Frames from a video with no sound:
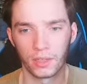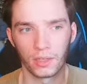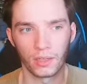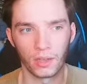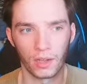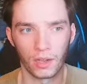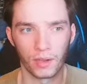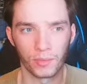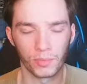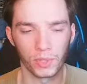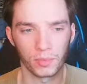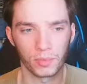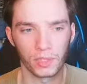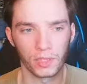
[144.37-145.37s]
Um, so
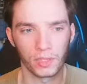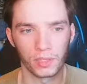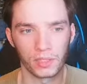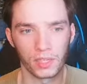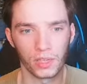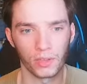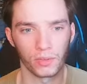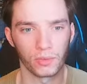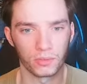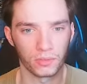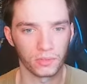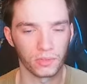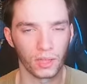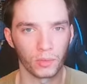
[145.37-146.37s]
I'm curious how
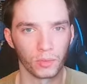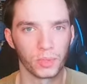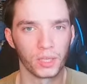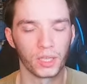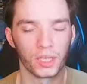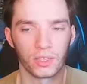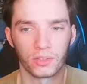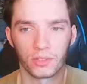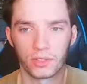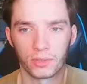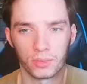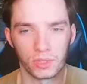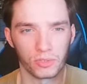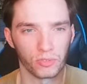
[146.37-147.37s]
that will be handled in
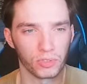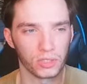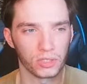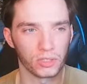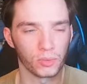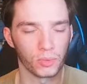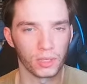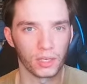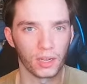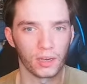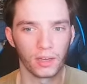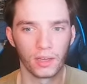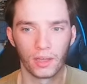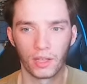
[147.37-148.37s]
Winds of Winter and whatnot.
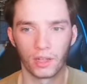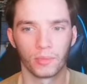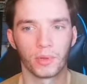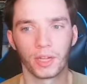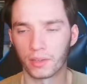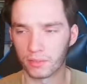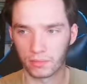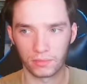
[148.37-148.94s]
But